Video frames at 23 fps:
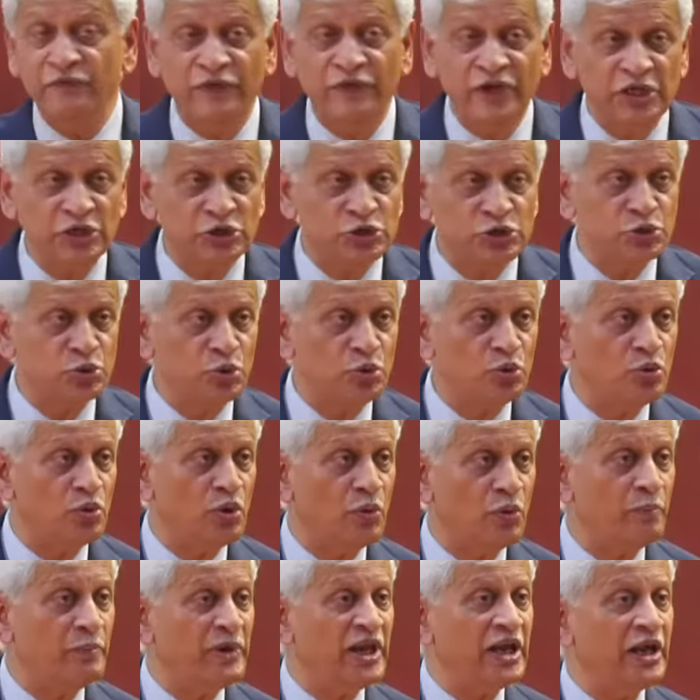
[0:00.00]
And if it is
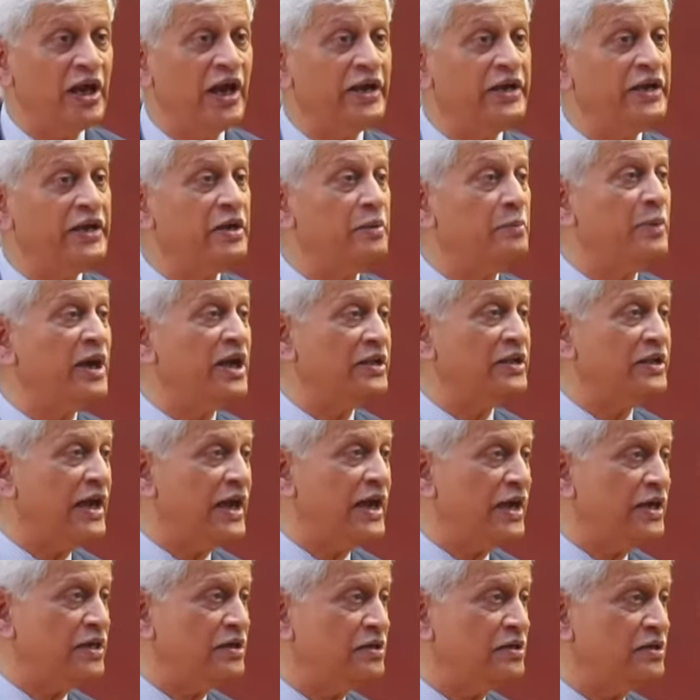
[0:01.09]
to be guided
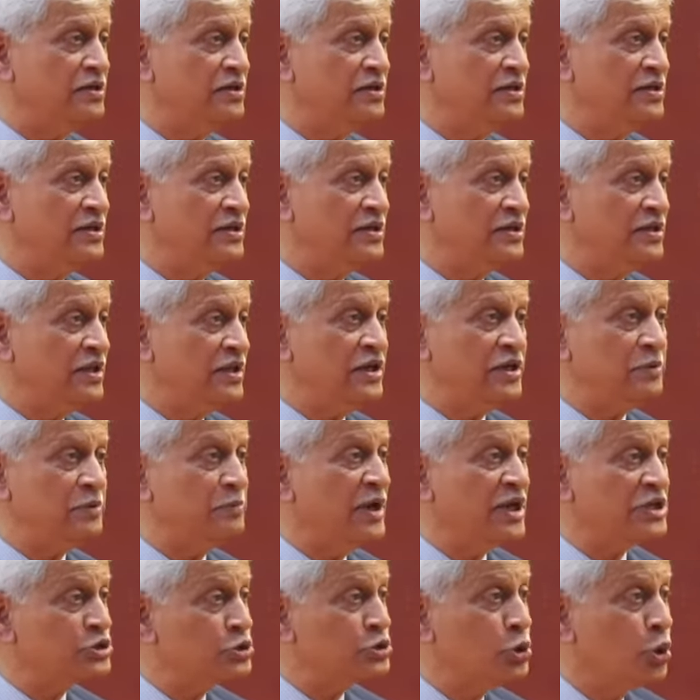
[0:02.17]
by that,
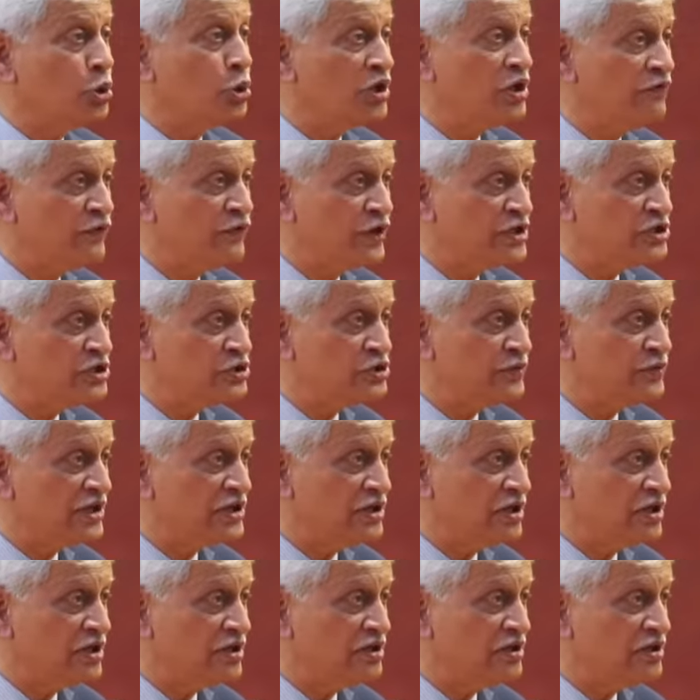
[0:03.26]
then it makes no
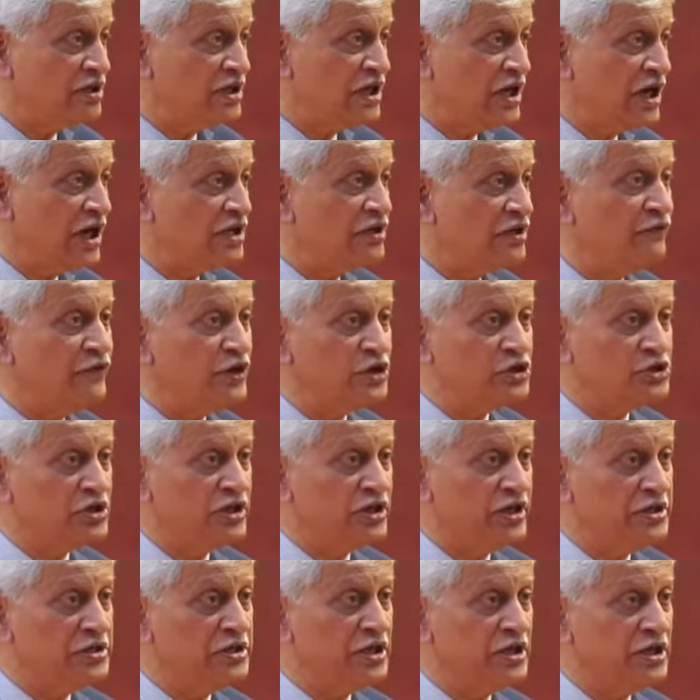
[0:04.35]
difference whether the
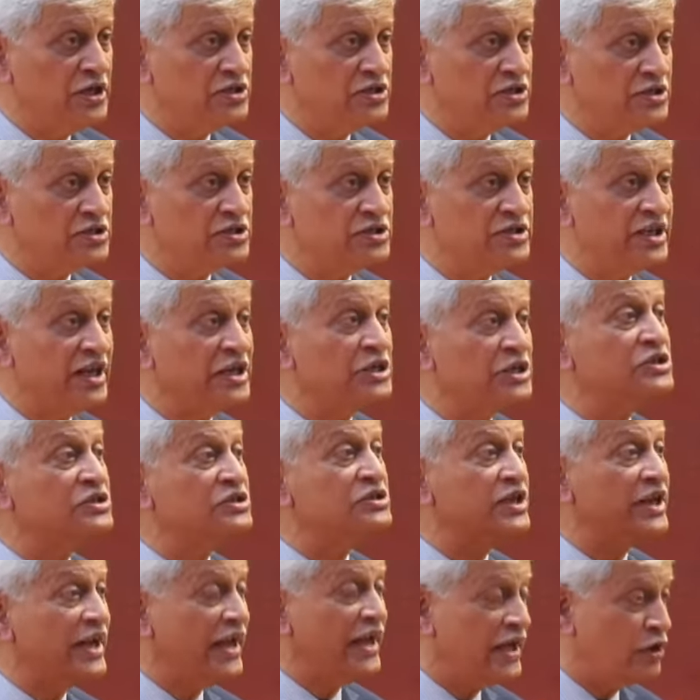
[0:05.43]
artificial intelligence
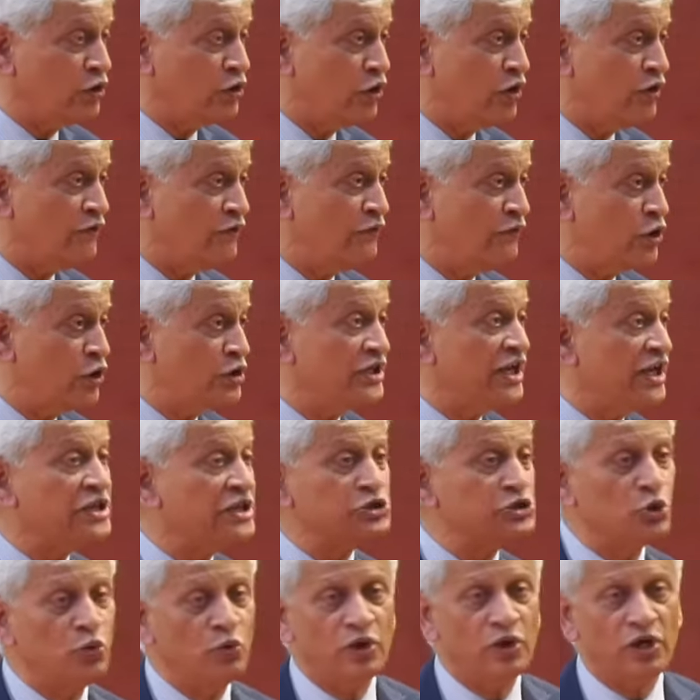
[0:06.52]
takes care of or
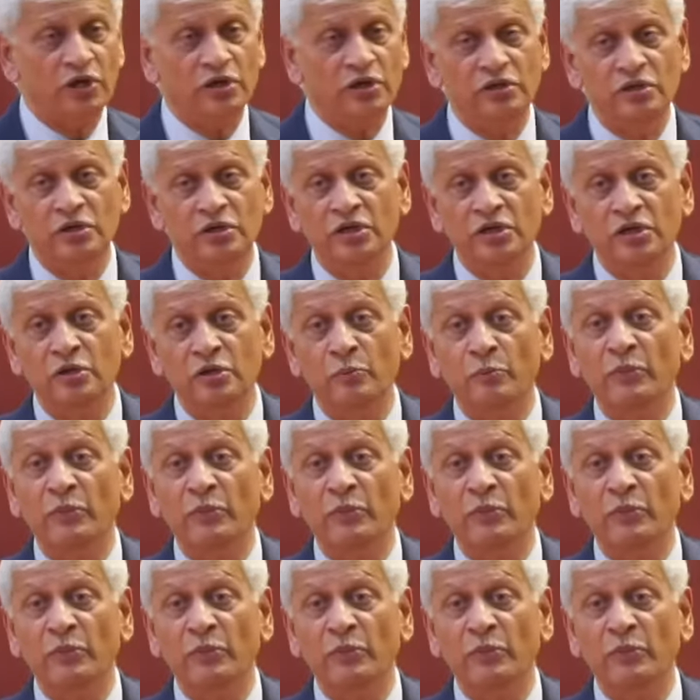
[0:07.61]
takes over